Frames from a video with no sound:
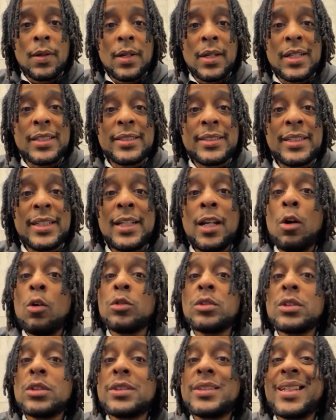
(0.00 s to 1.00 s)

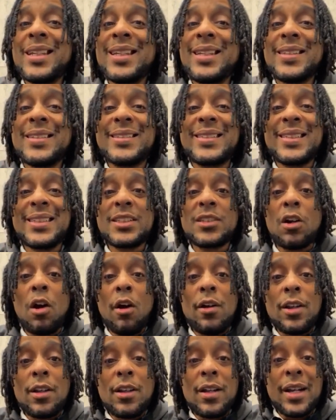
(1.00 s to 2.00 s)
She started
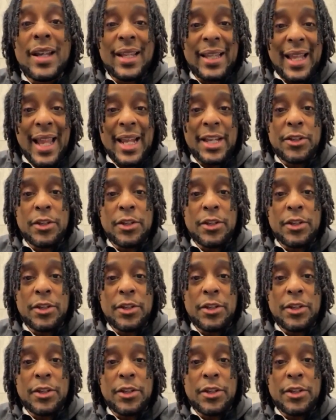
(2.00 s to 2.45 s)
looking like